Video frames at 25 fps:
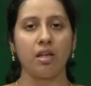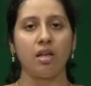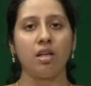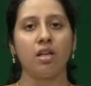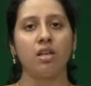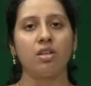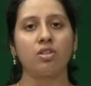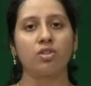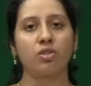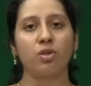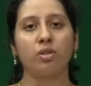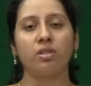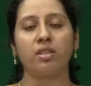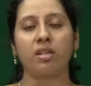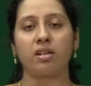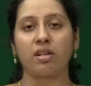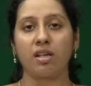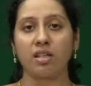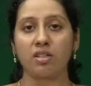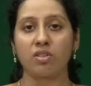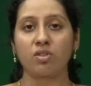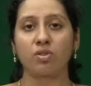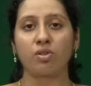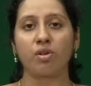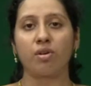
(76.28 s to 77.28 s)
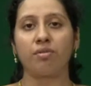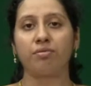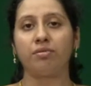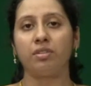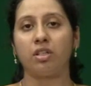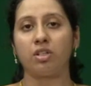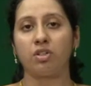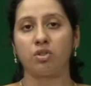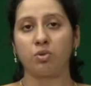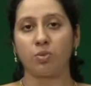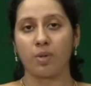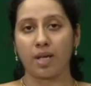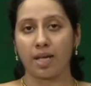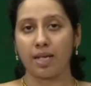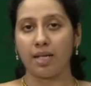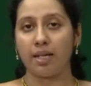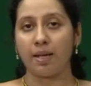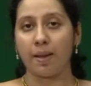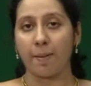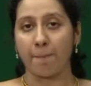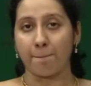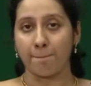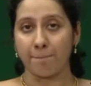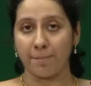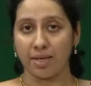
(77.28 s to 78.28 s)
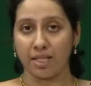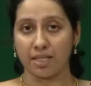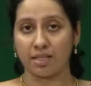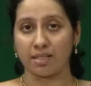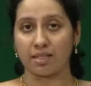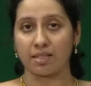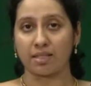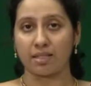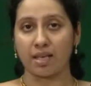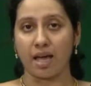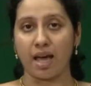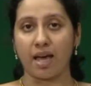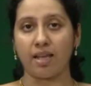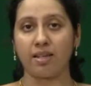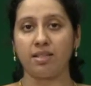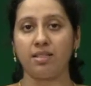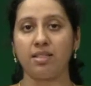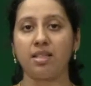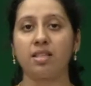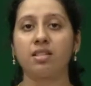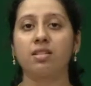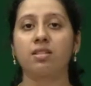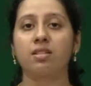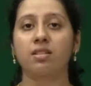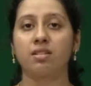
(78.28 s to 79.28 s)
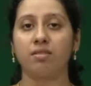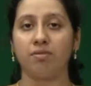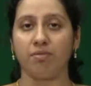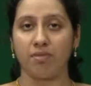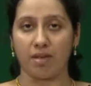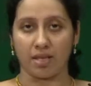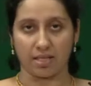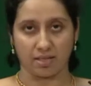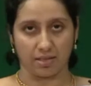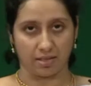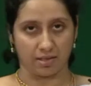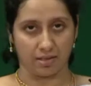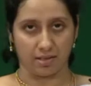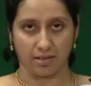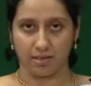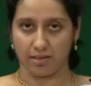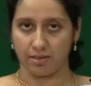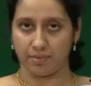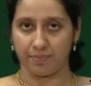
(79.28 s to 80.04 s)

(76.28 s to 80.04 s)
So, the rest of the 12 bits are just wasted.